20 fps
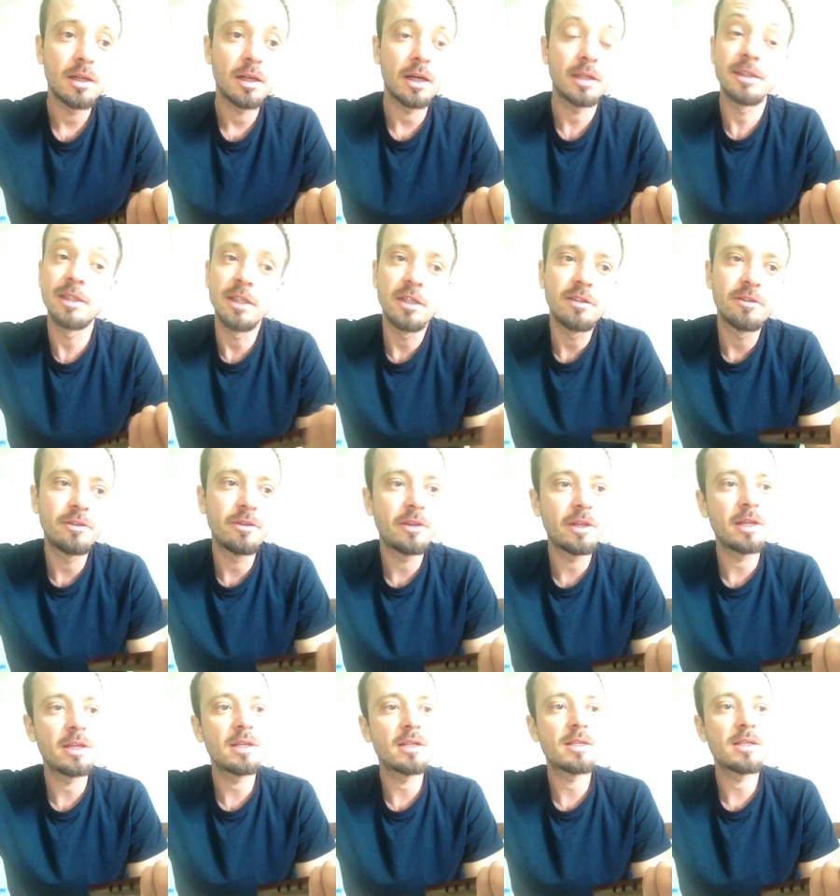antique
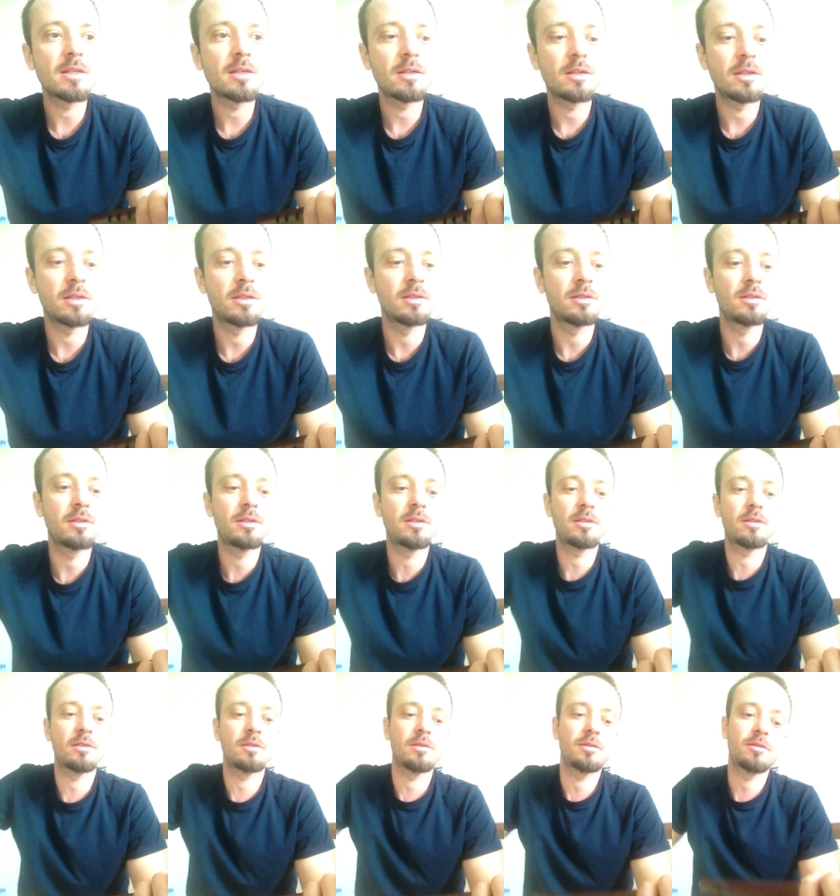things, and
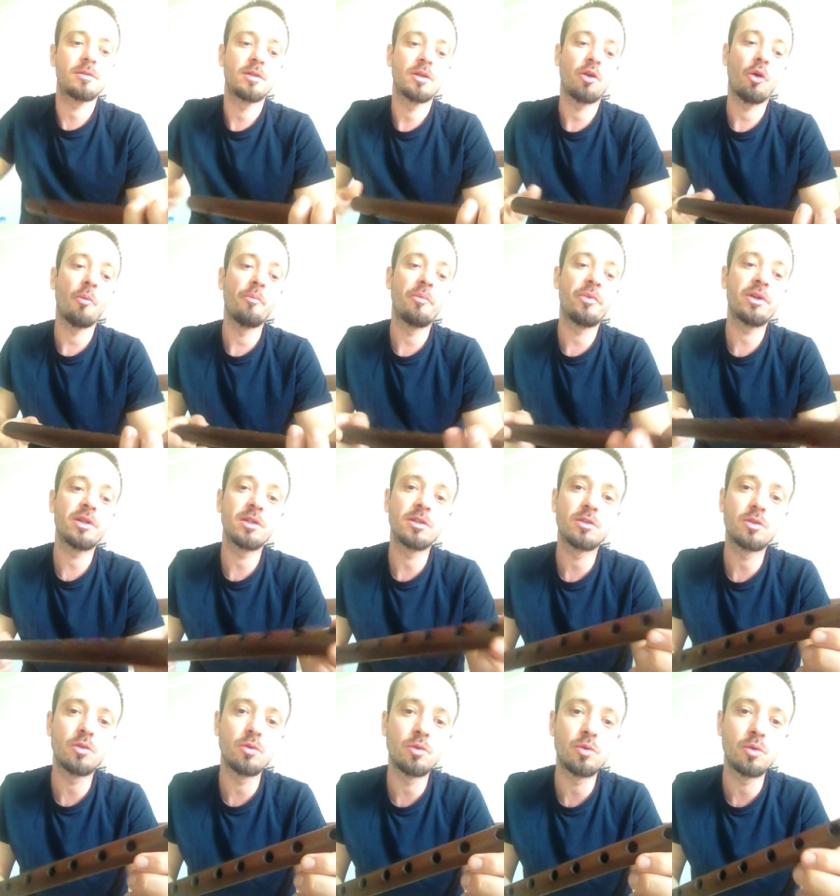uh,
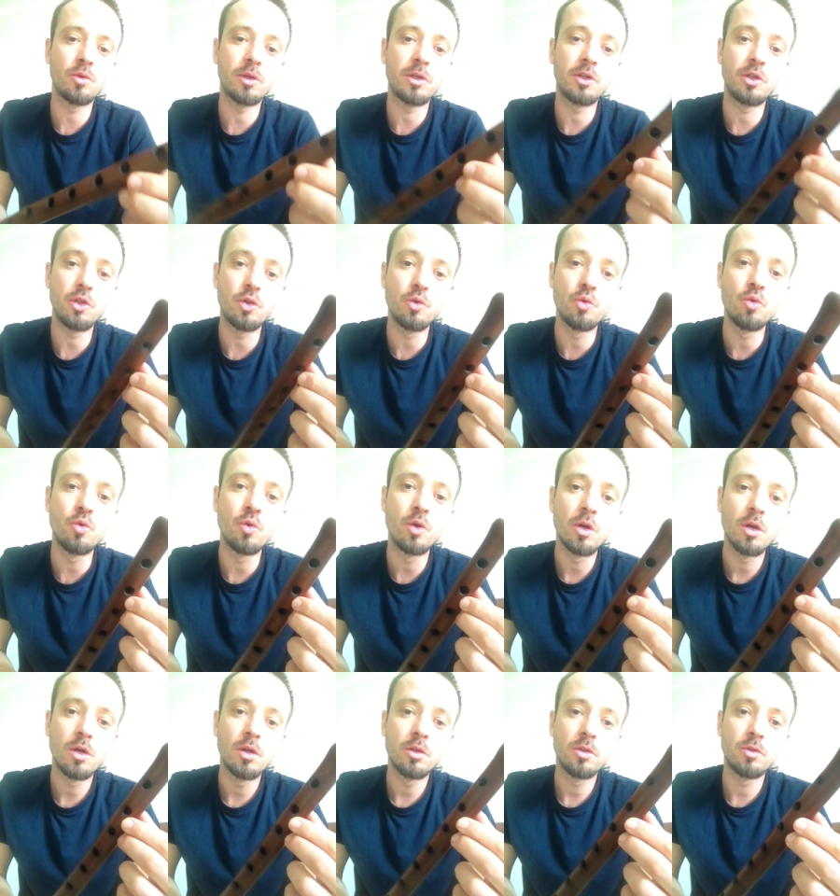comparing to a new
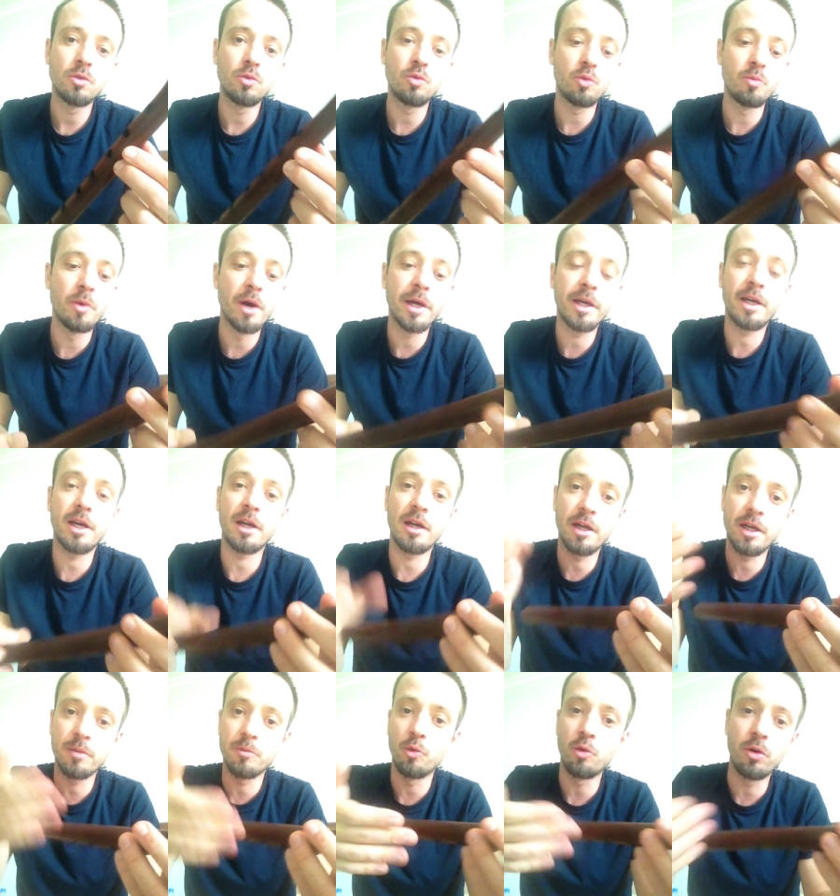duduk by
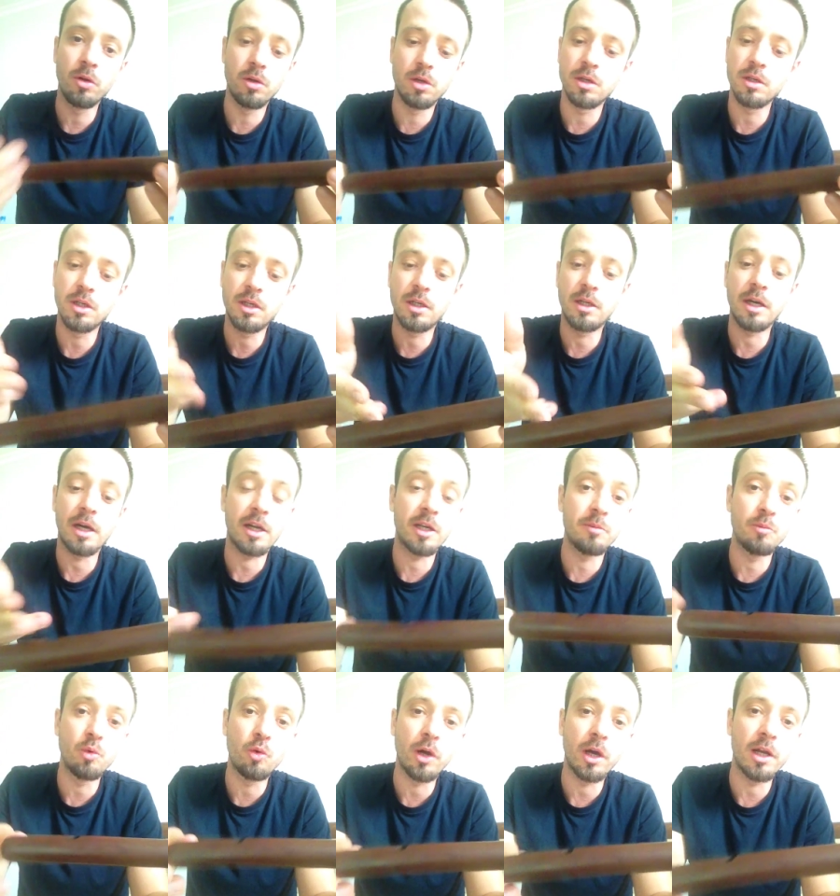Karlen uh,
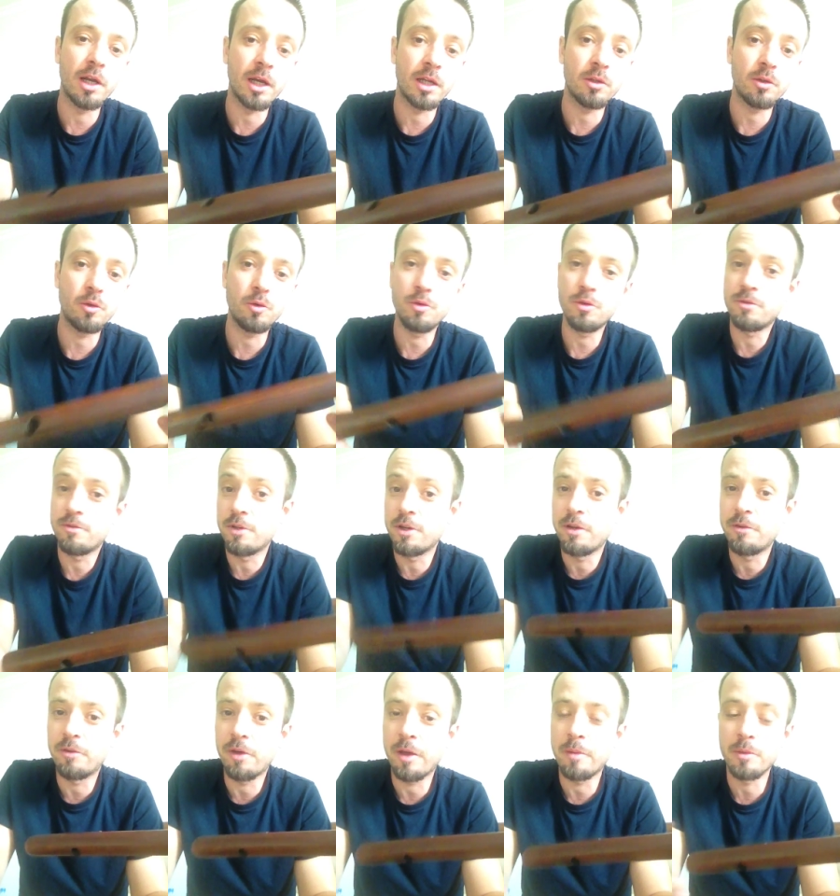Karen Mukalian, who is
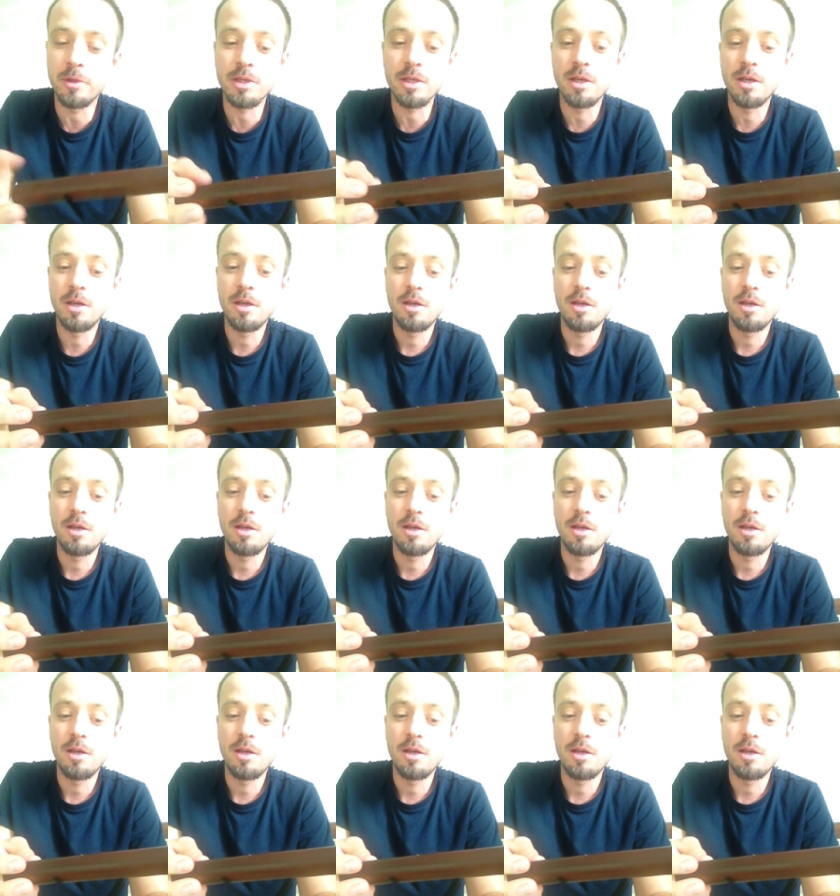very famous.